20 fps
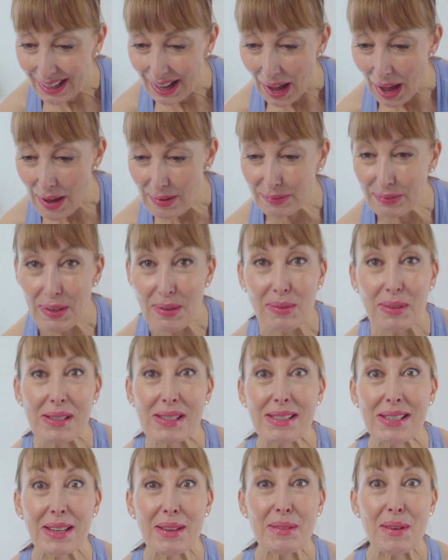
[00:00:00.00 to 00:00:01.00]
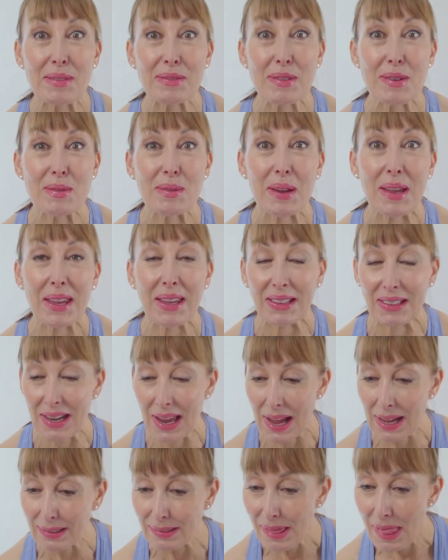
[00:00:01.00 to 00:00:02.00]
Hopefully we'll see you every week
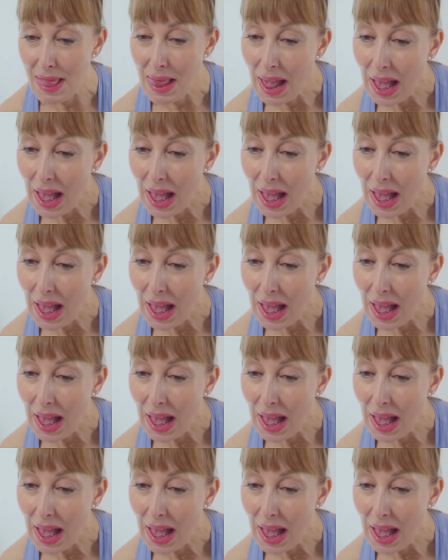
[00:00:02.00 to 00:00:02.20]
now.